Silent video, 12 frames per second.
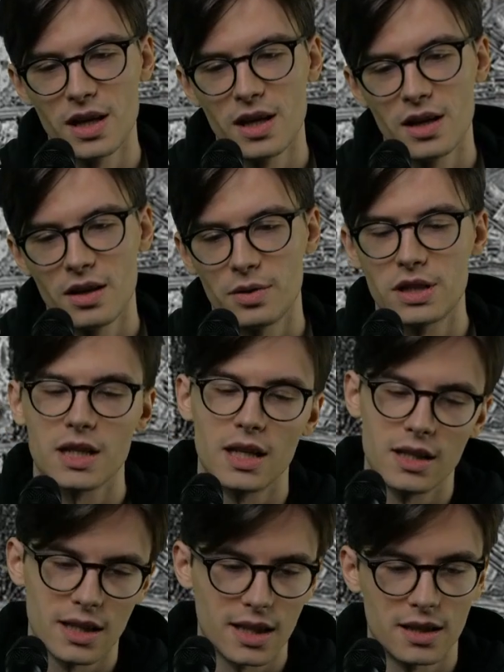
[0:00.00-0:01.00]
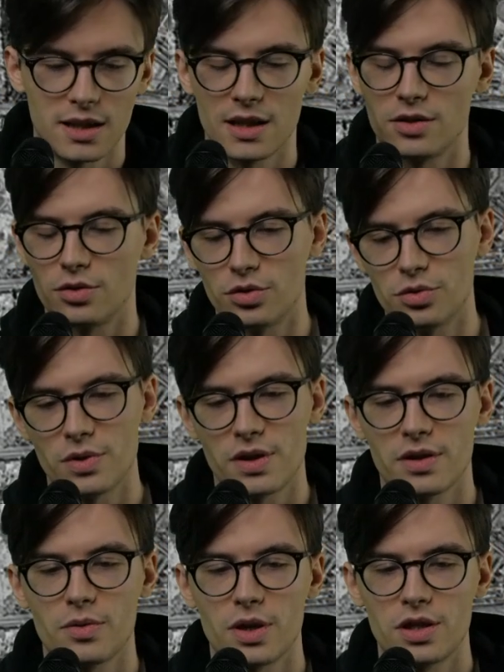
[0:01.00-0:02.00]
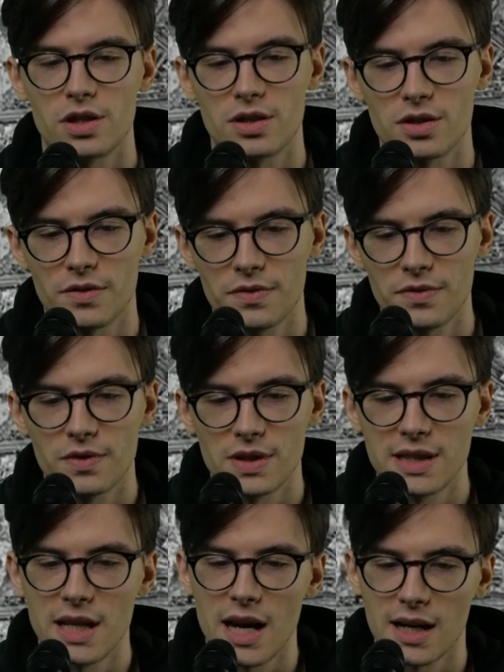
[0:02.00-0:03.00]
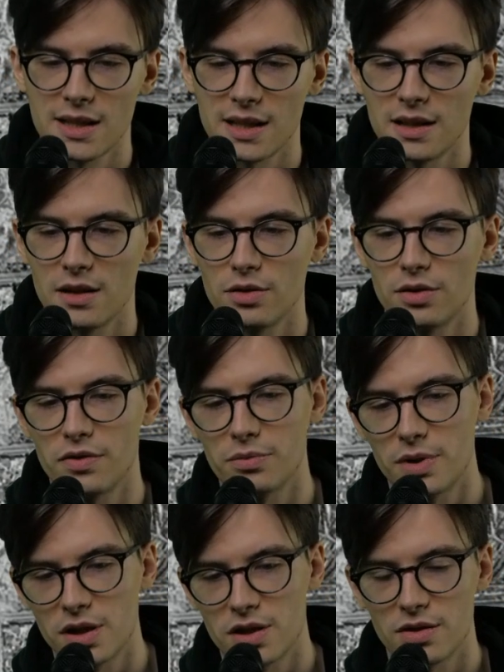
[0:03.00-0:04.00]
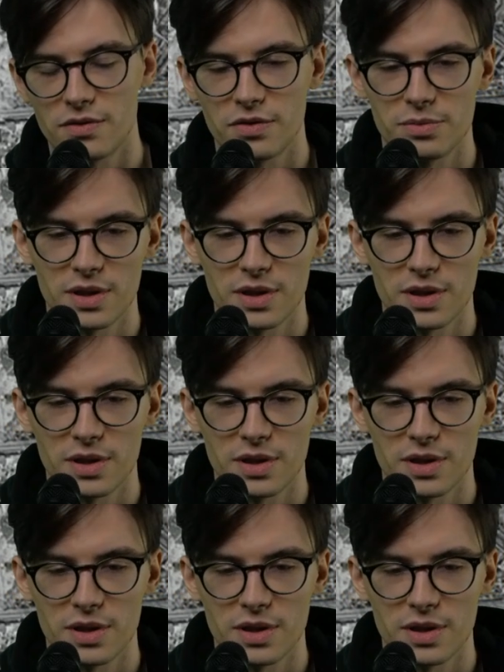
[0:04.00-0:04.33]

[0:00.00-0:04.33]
which again has to do with questions of stacks and how information from these